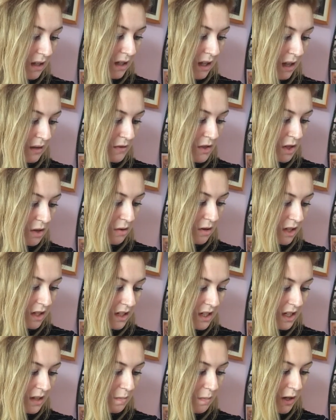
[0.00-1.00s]
gives you a
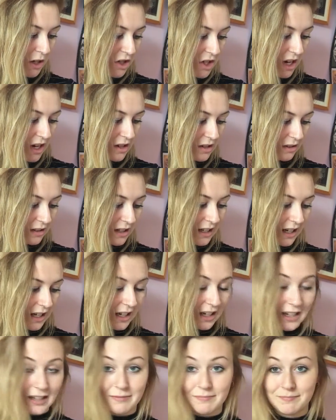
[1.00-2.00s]
deep and gentle
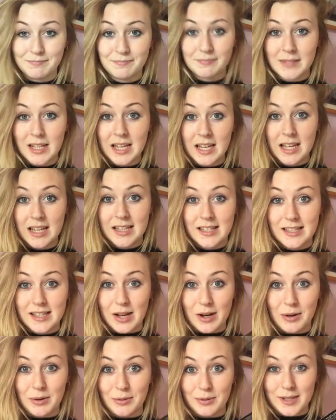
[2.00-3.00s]
clean,
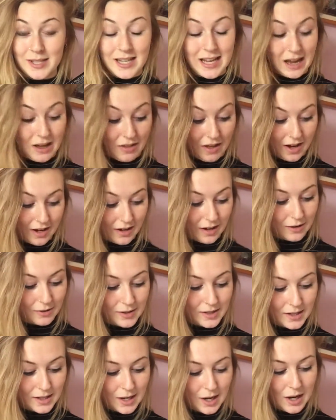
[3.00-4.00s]
so we'll see how that
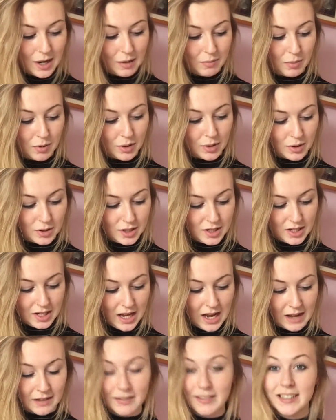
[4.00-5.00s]
goes. But
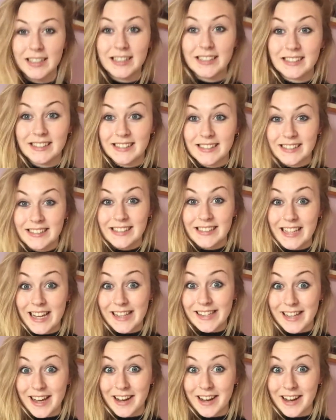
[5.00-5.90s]
yeah, let's